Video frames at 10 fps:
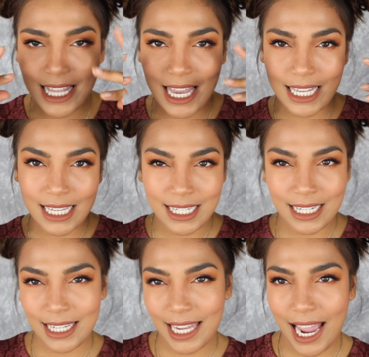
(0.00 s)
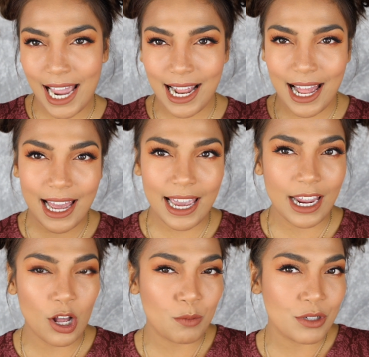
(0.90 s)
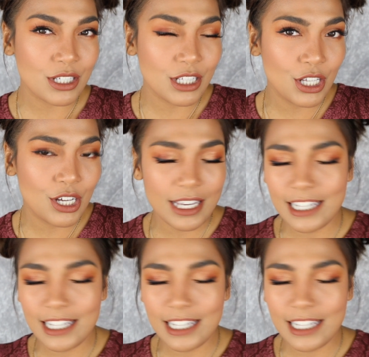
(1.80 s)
like, cat eye almost look.